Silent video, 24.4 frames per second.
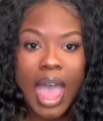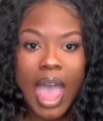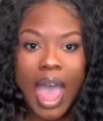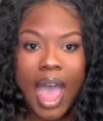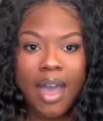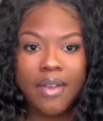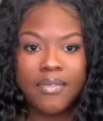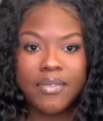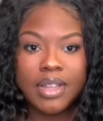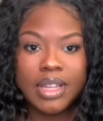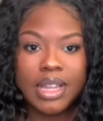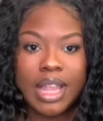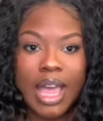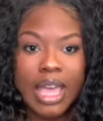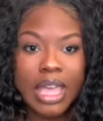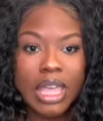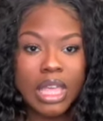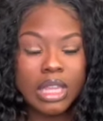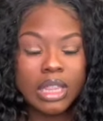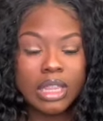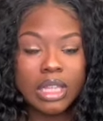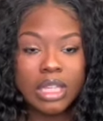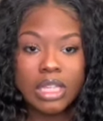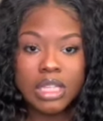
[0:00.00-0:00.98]
I feel like
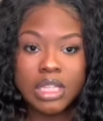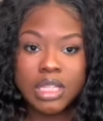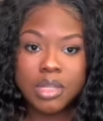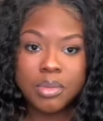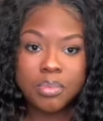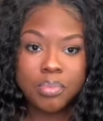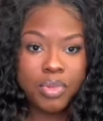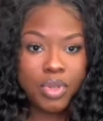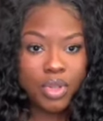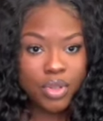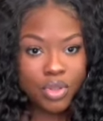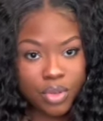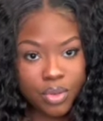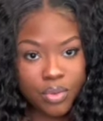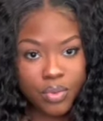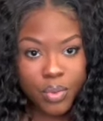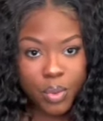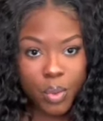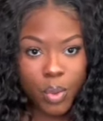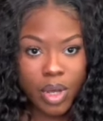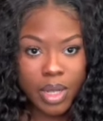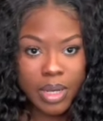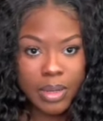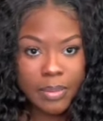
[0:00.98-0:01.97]
it looks
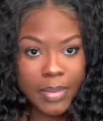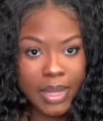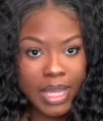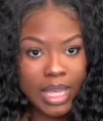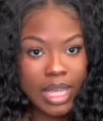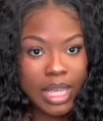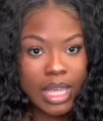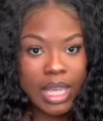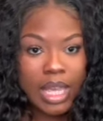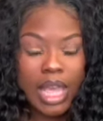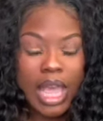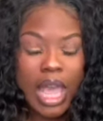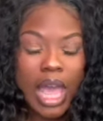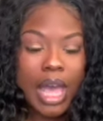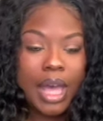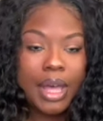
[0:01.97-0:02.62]
beautiful on me.